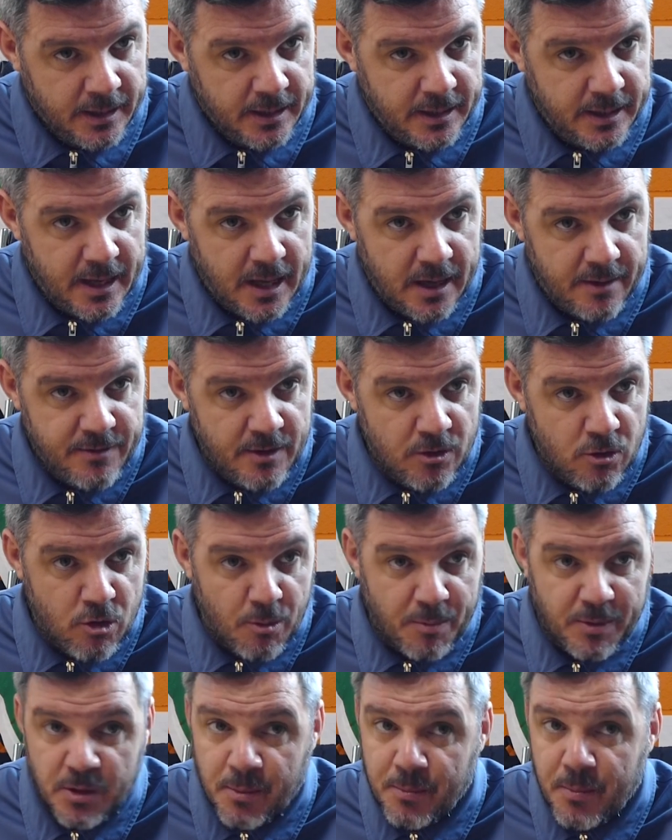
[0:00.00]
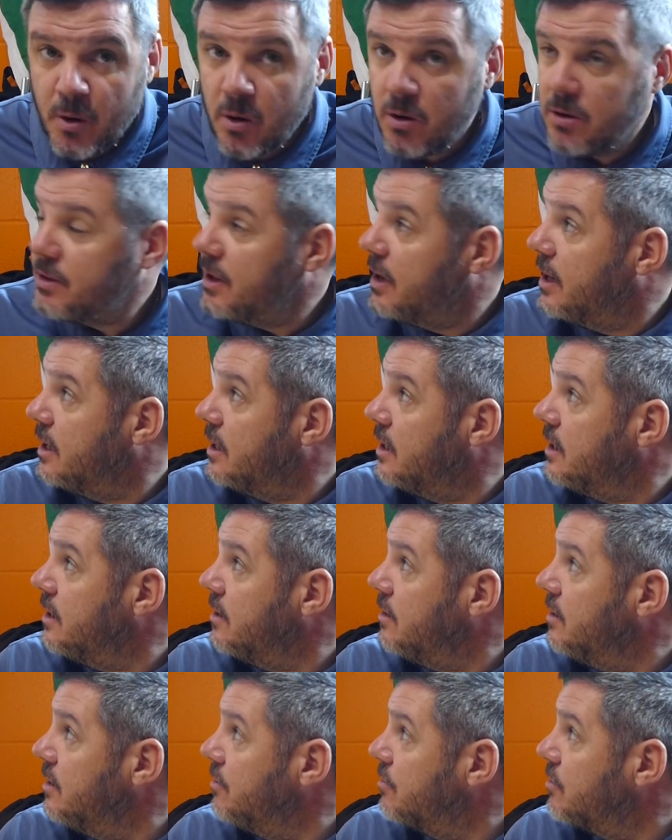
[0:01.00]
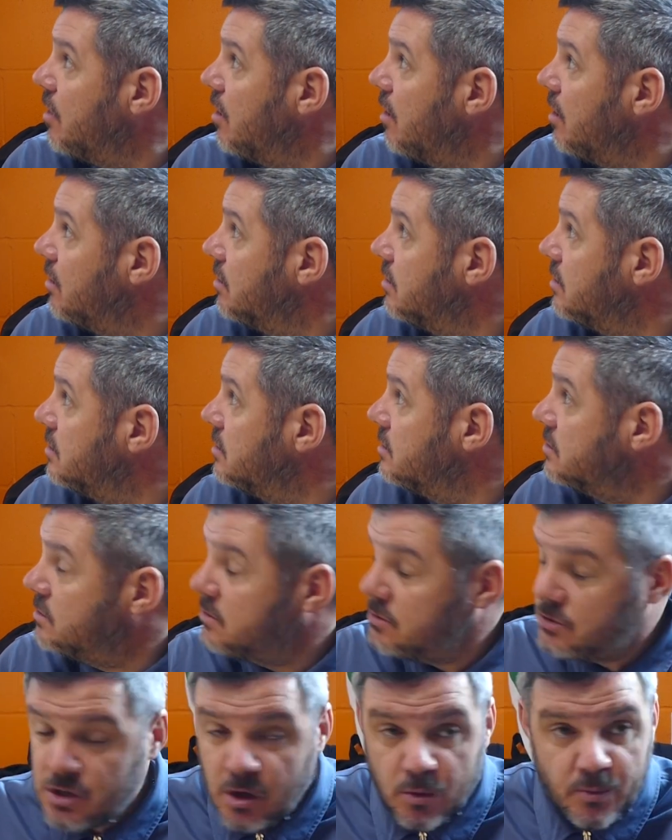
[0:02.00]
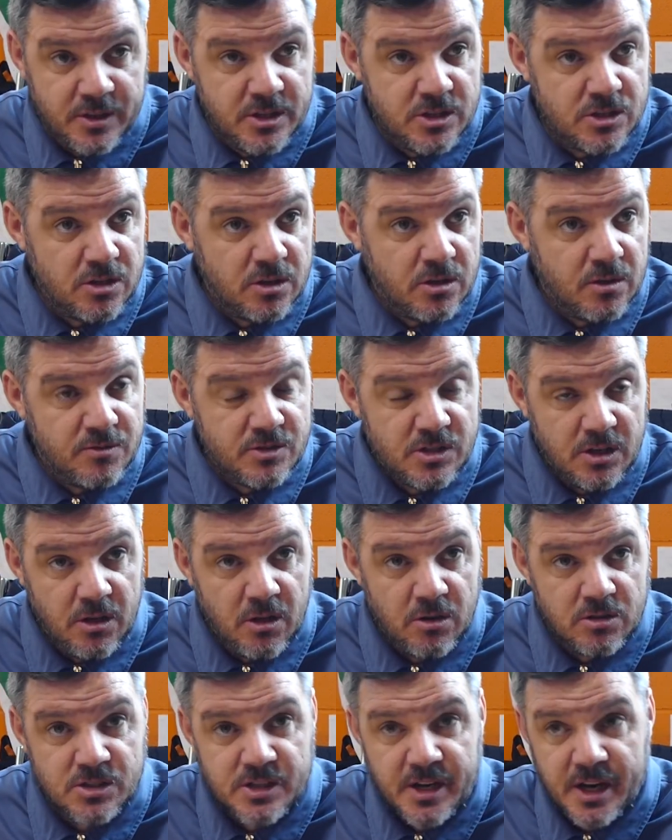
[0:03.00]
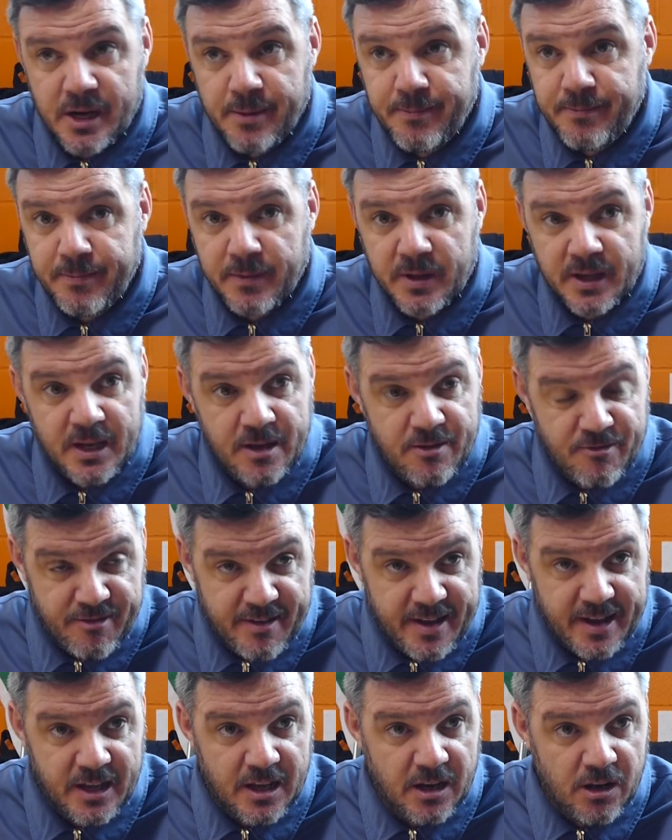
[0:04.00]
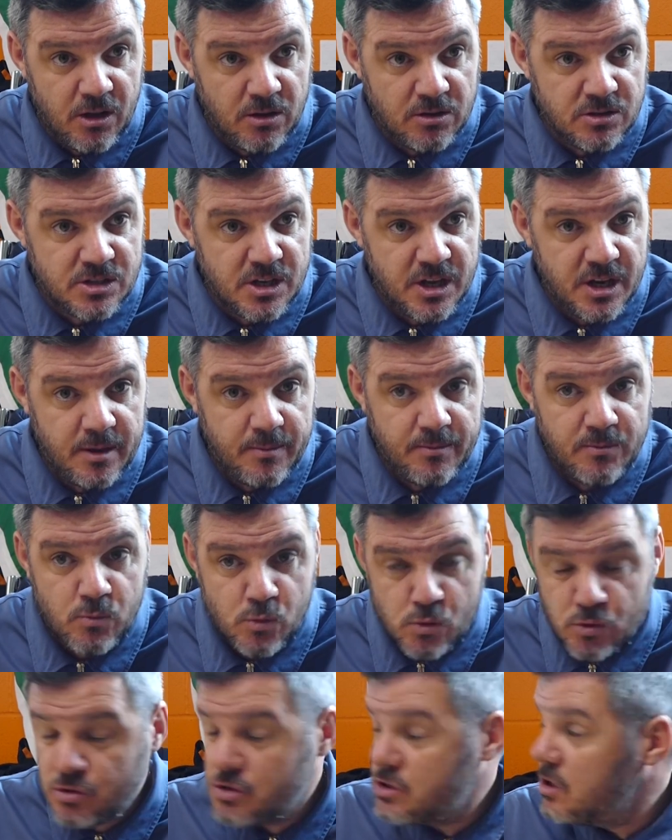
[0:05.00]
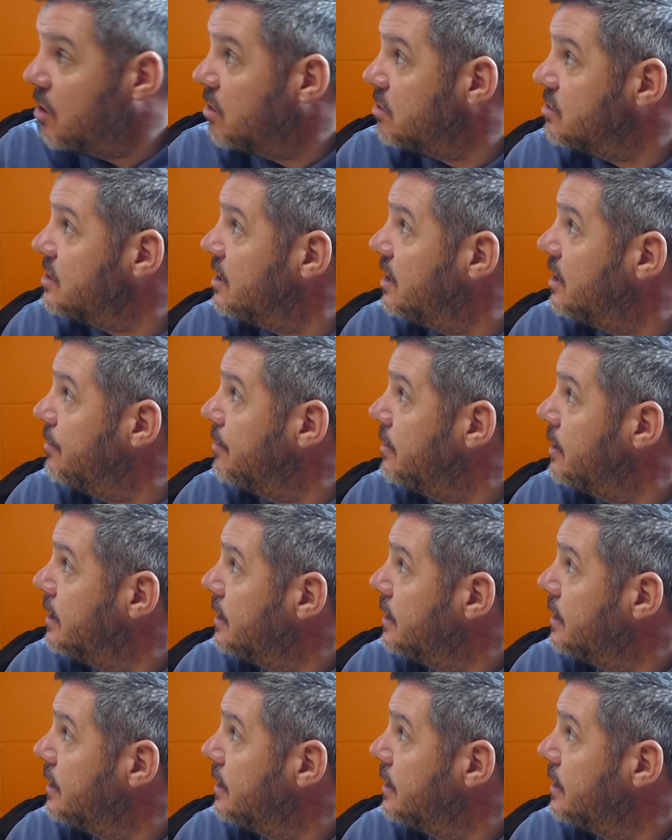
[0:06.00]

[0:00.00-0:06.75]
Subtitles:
No. If you look up at the board there, you've got Joe Willison, obviously long term, Keen Flanagan long term, Woods long term,